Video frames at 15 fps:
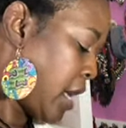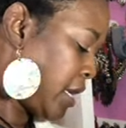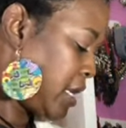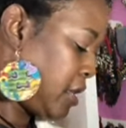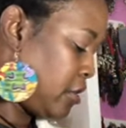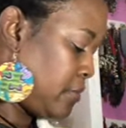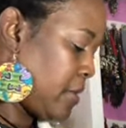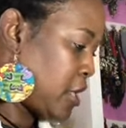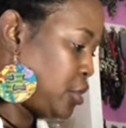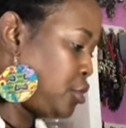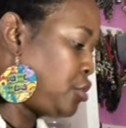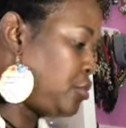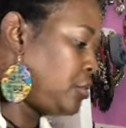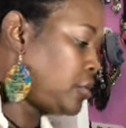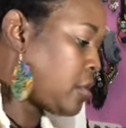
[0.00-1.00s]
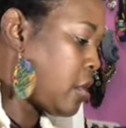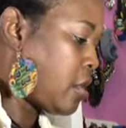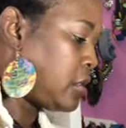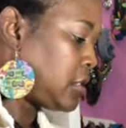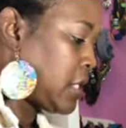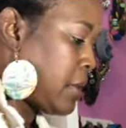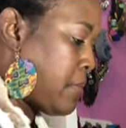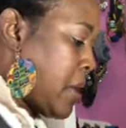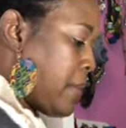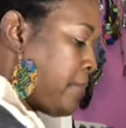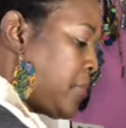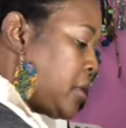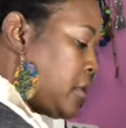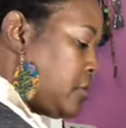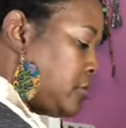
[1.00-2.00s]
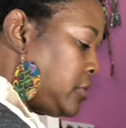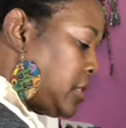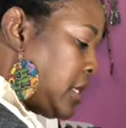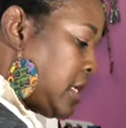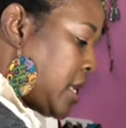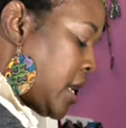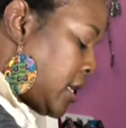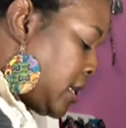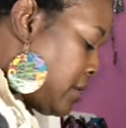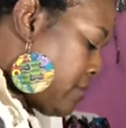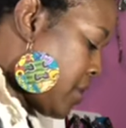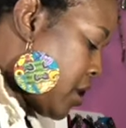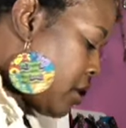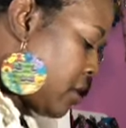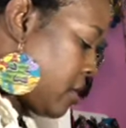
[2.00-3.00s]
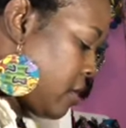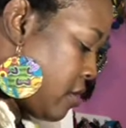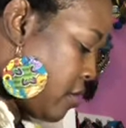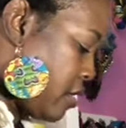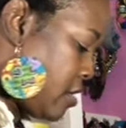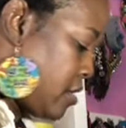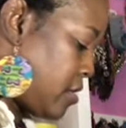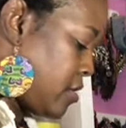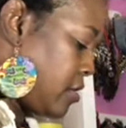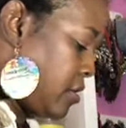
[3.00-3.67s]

I carry my insurance cards in my purse and not in my car.